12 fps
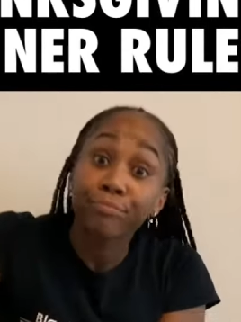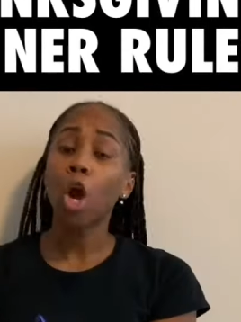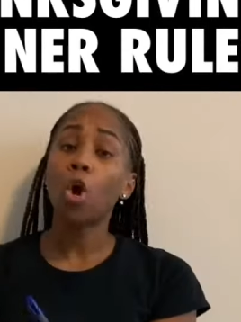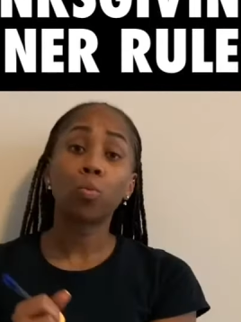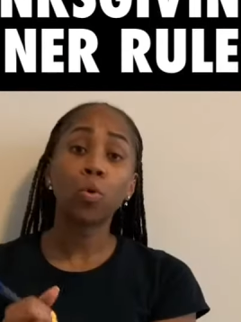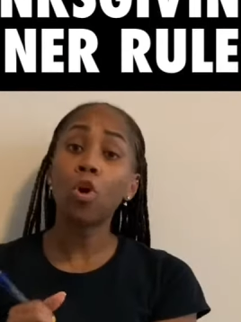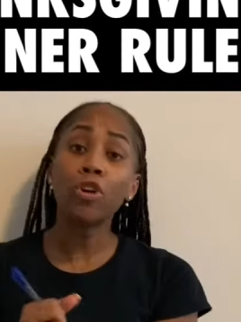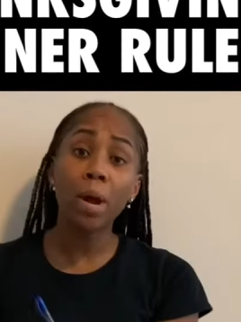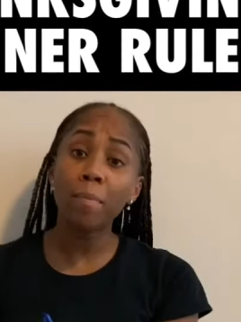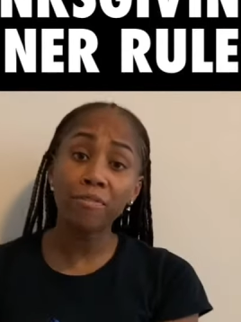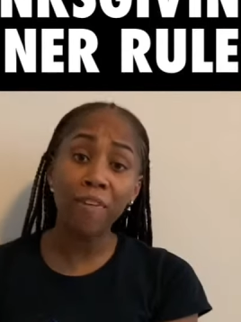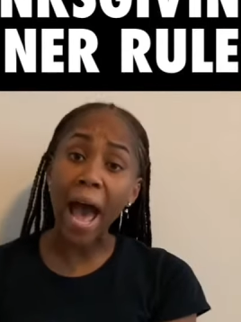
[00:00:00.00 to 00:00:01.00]
Rule
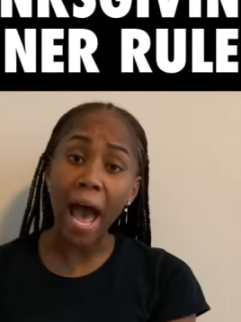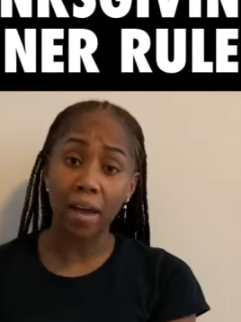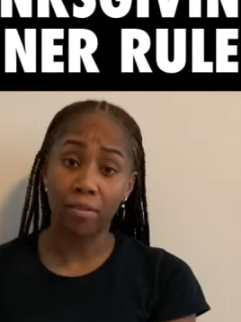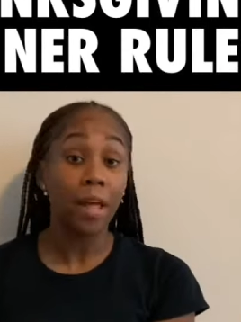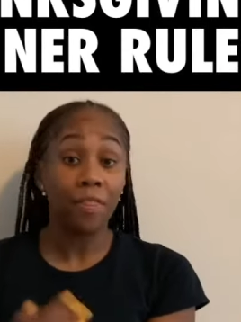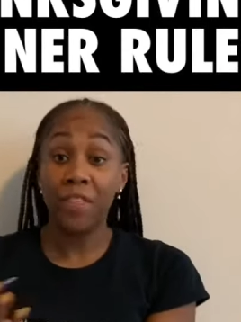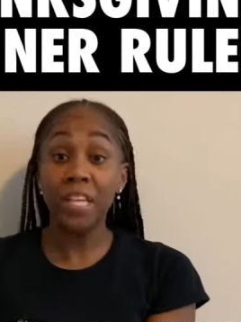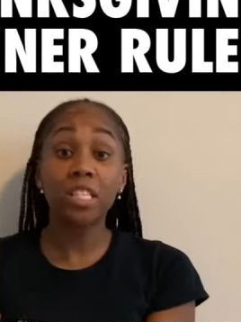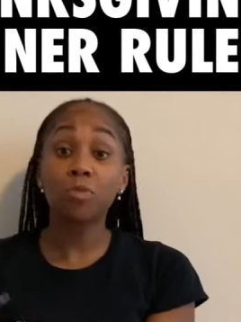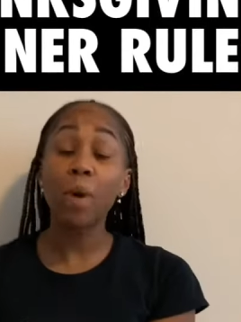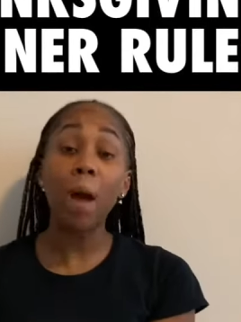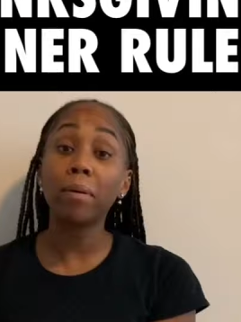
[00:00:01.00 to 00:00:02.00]
number five. This is
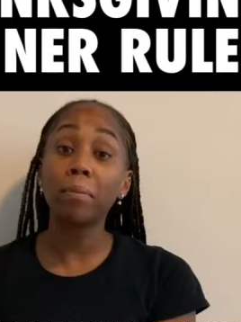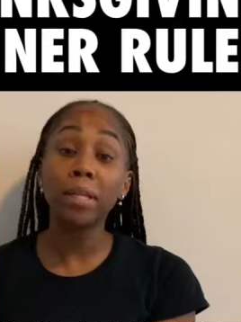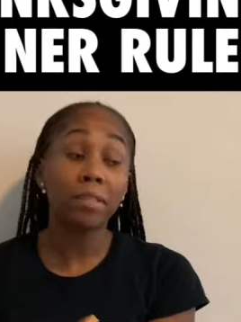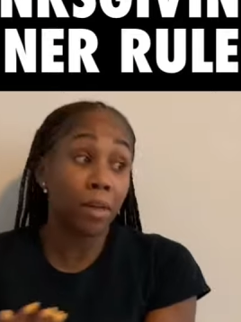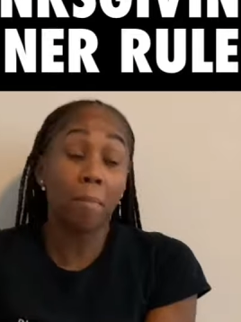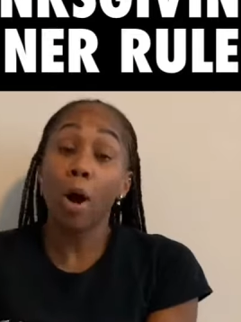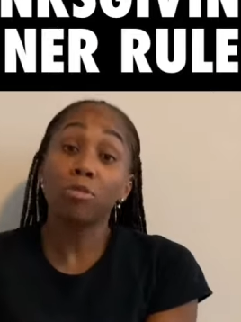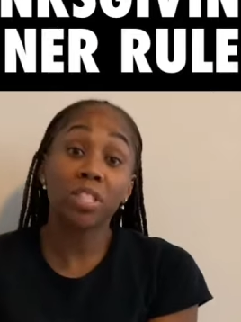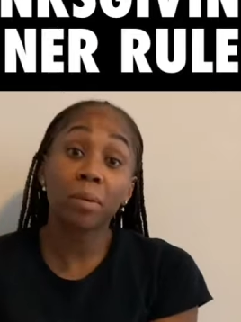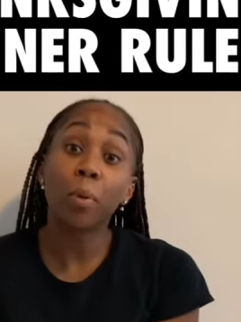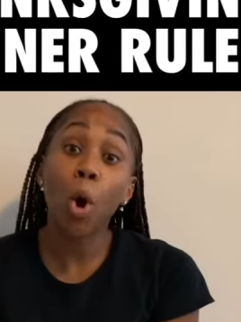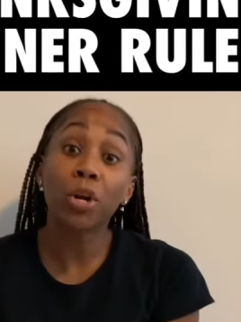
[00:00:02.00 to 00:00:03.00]
probably the most
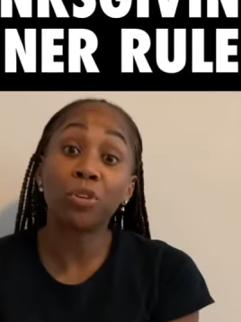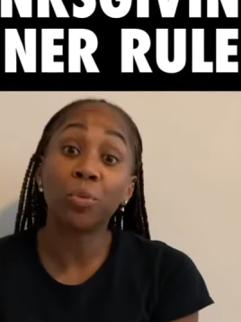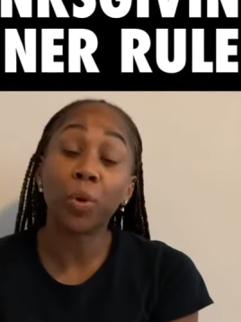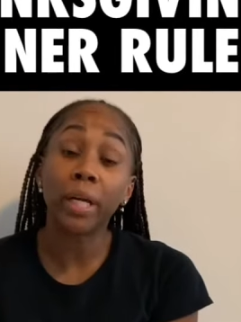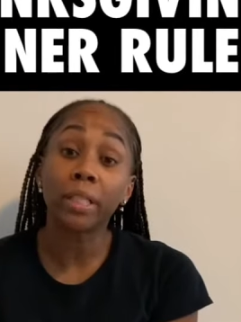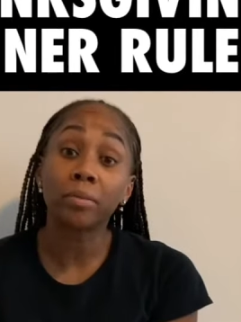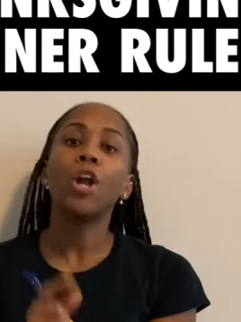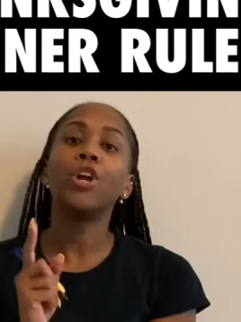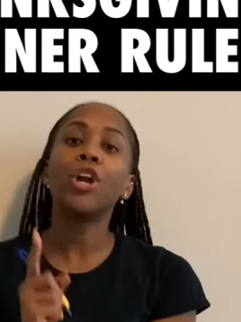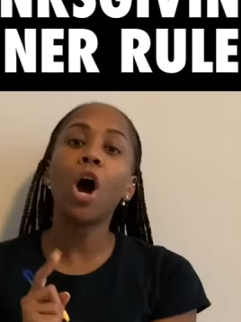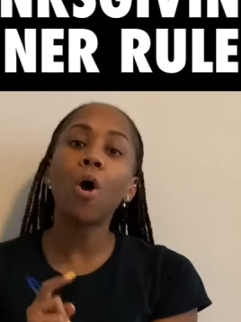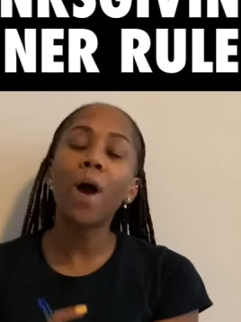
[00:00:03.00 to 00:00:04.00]
important one.
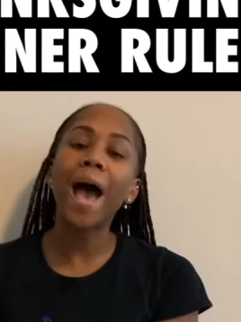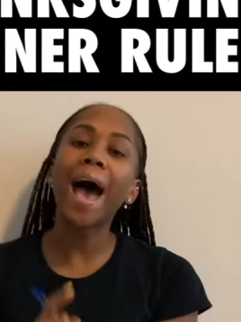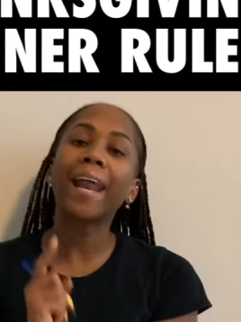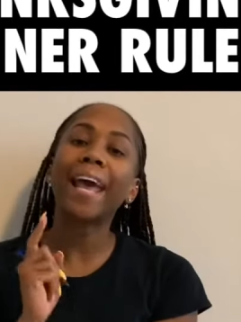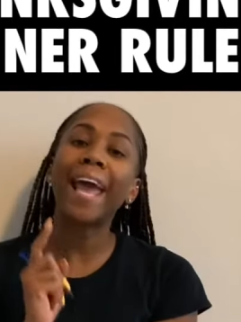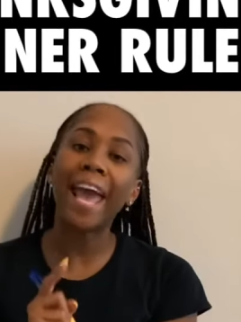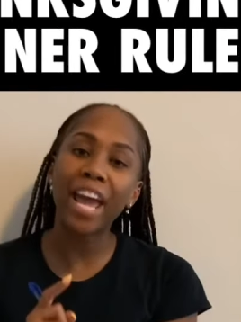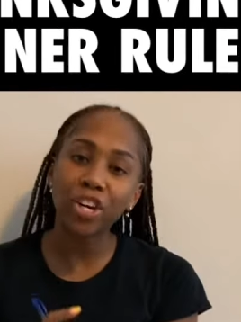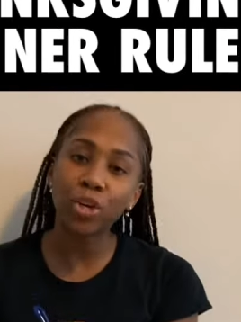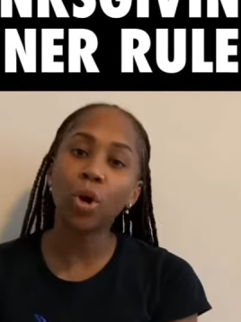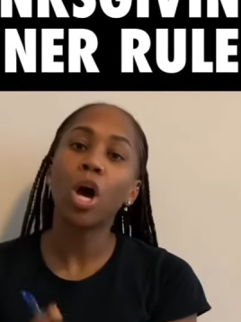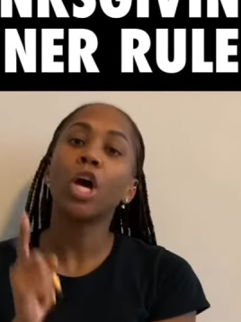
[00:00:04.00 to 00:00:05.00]
Know how to
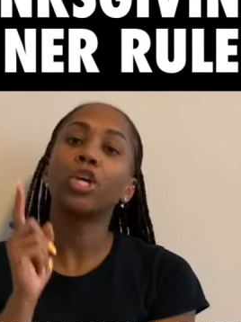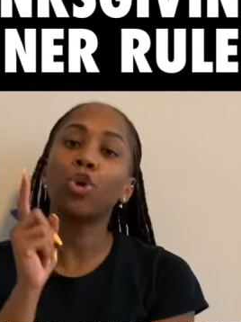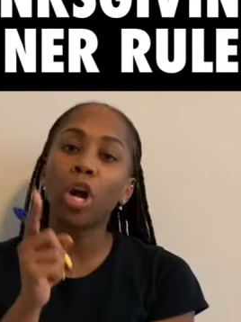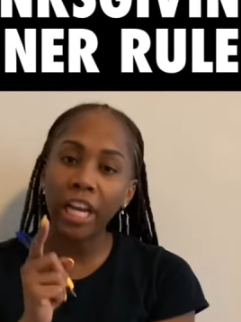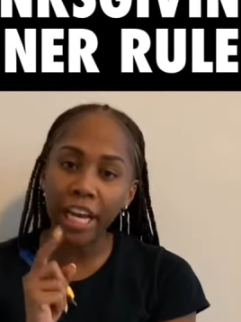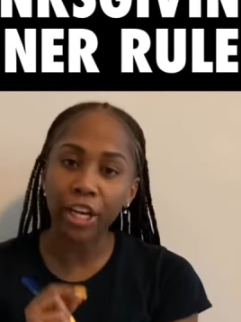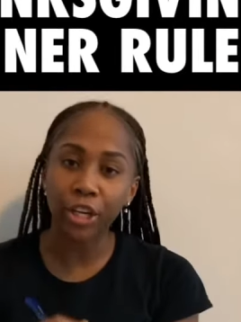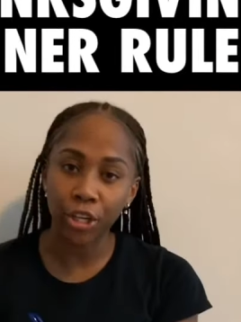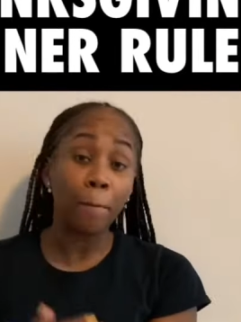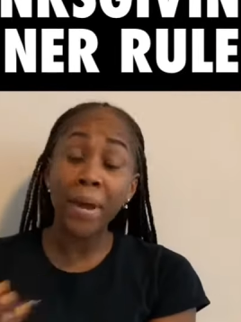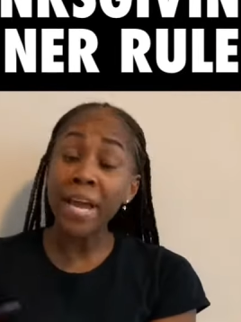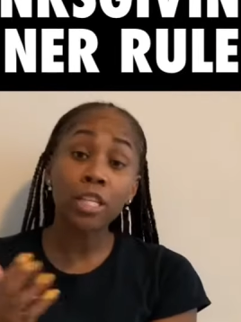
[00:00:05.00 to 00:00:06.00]
handle your liquor.
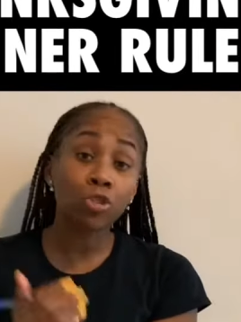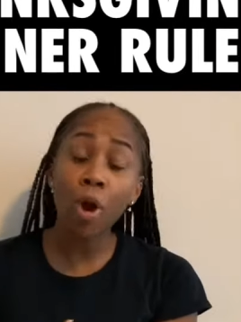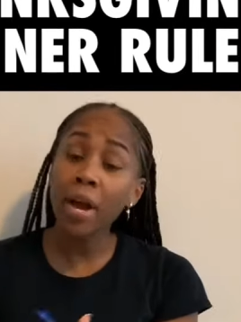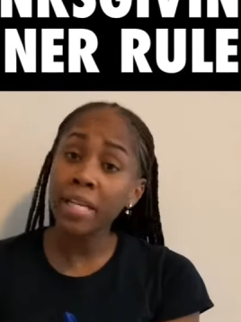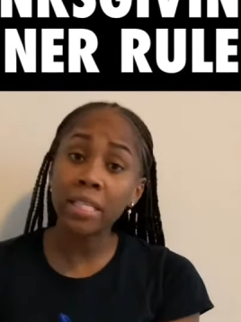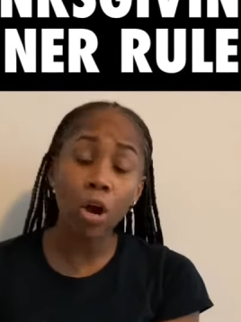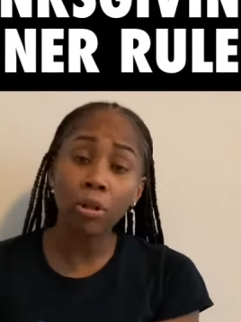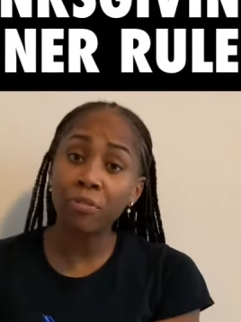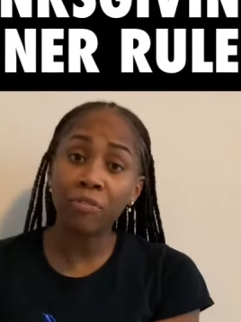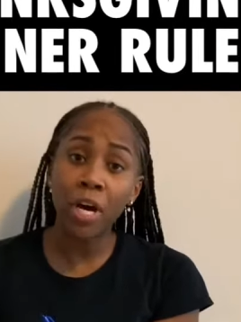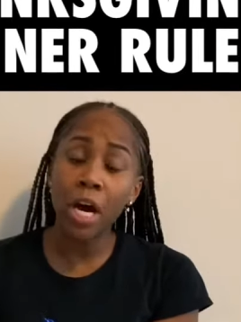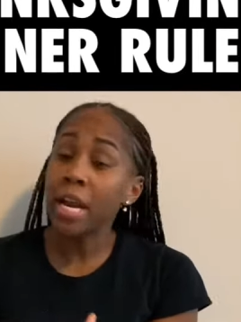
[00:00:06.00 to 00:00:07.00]
Being drunk is only
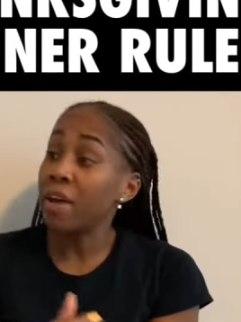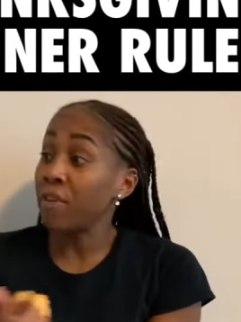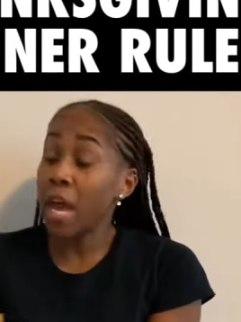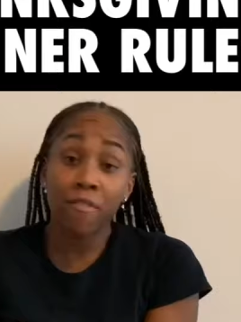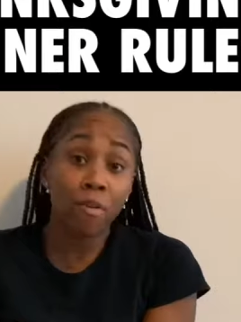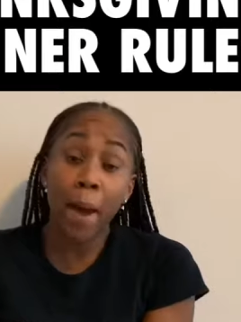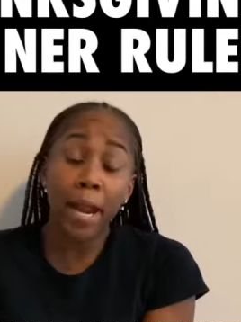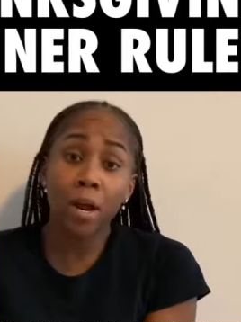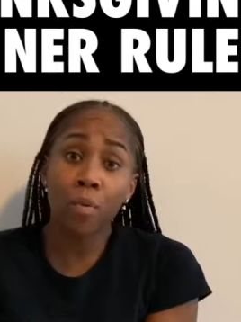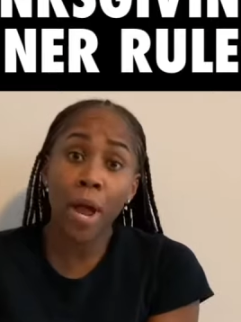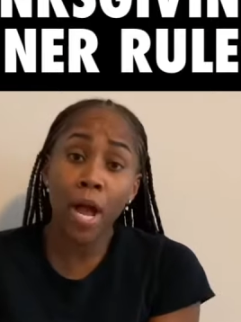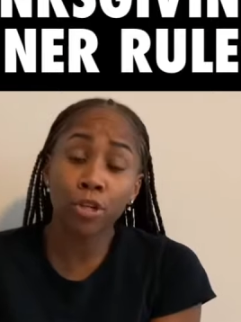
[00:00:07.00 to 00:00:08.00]
fun if everybody
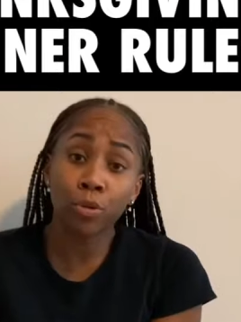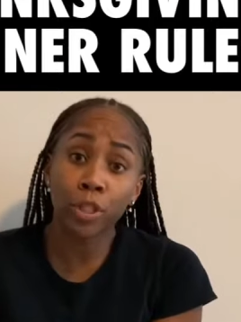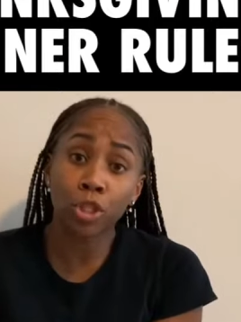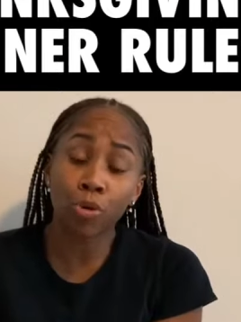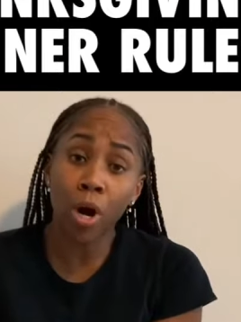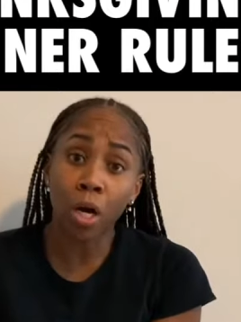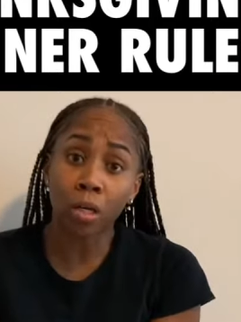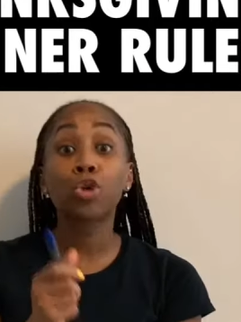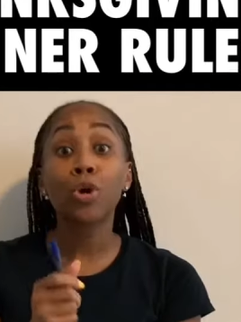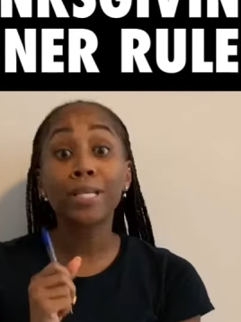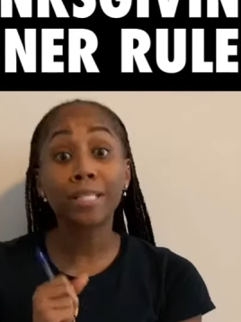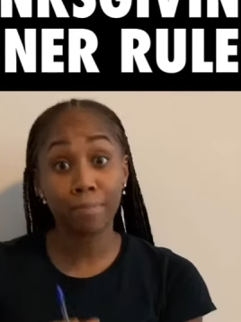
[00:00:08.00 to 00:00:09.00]
around you is drunk.
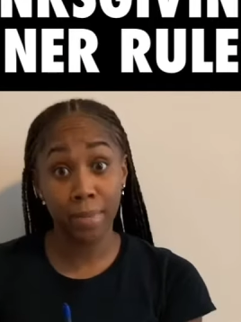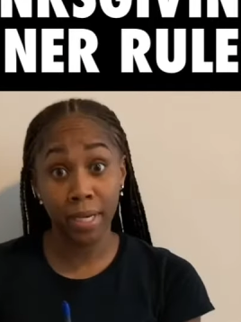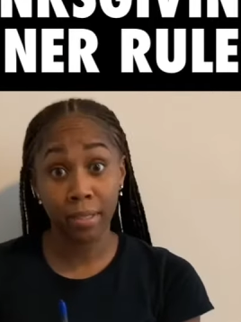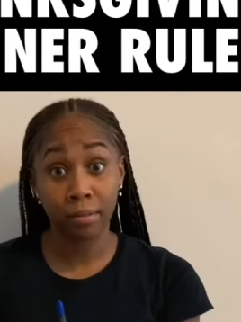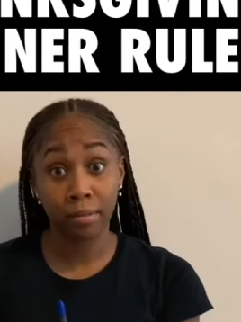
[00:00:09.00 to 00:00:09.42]
Trust me,